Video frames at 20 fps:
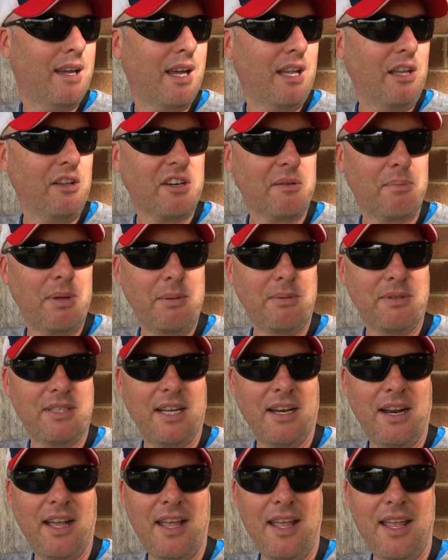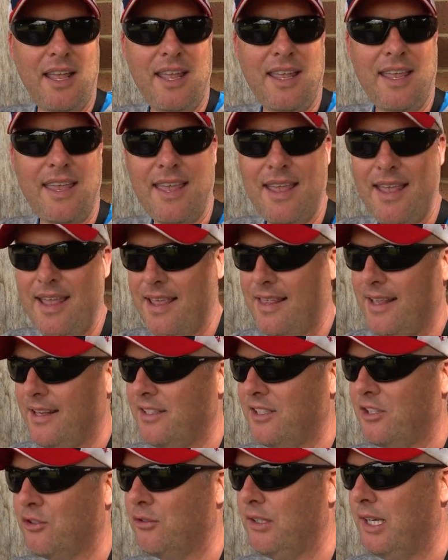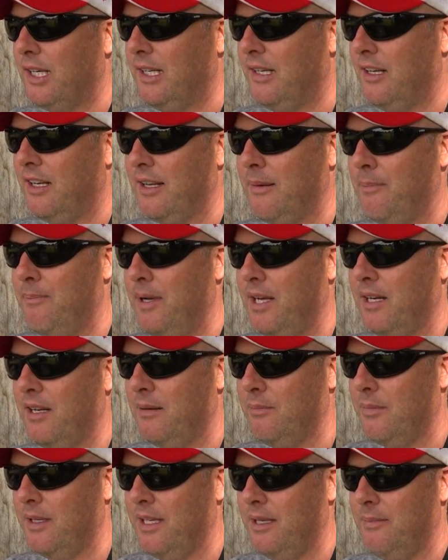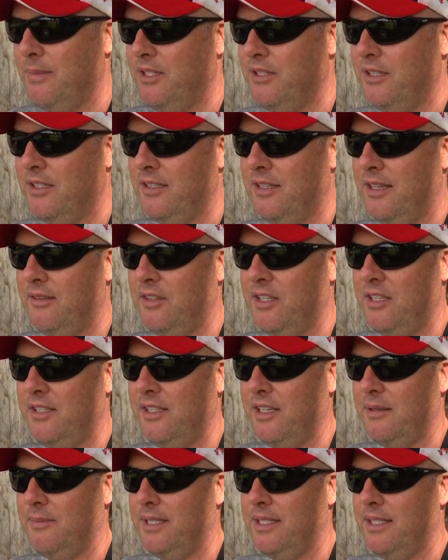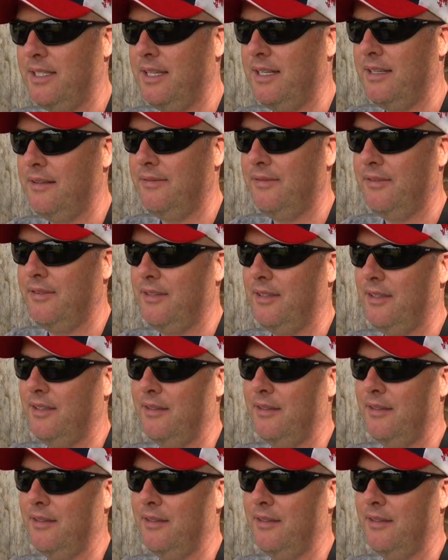a lot of people said, hey, yeah, that's great, I can back up my images and everything's going to be safe.